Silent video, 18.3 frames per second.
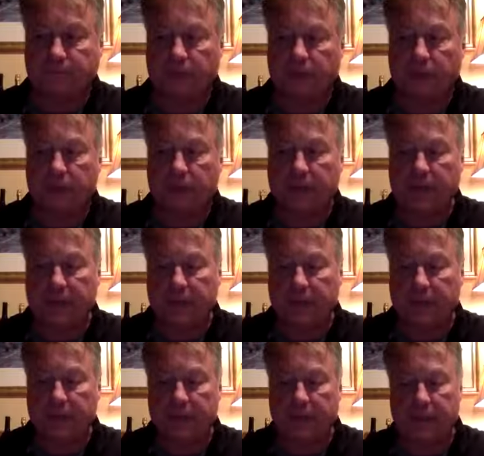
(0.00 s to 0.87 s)
our
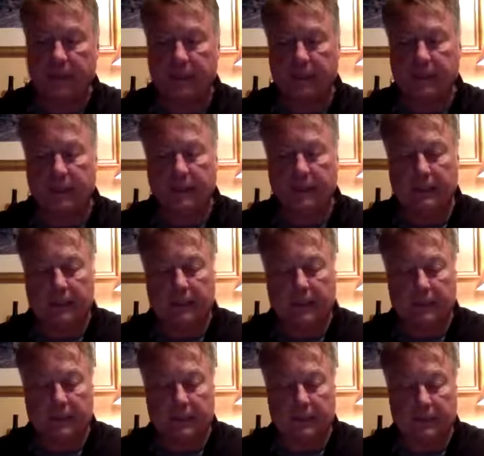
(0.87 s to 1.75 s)
Cabernet
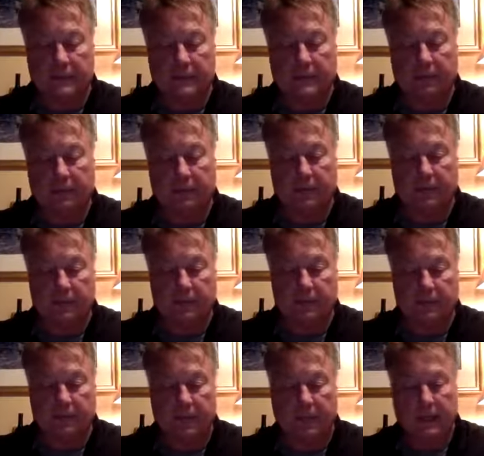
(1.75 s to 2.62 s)

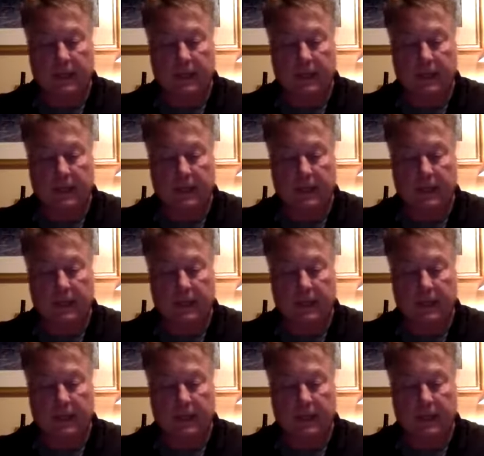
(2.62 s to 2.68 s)
Sauvignon.